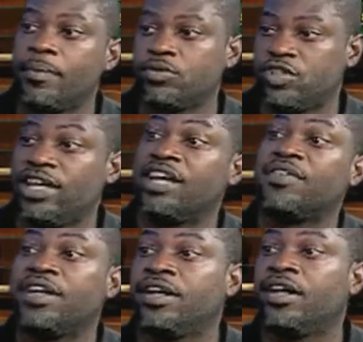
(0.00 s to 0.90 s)
It was the 11
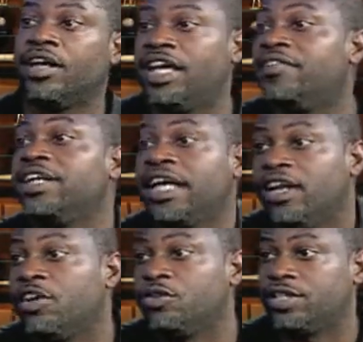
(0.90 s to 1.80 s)
and 11 and
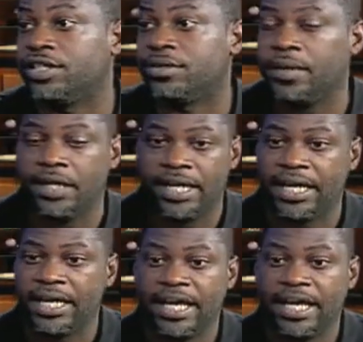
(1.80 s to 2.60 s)
under team. Mm-hmm.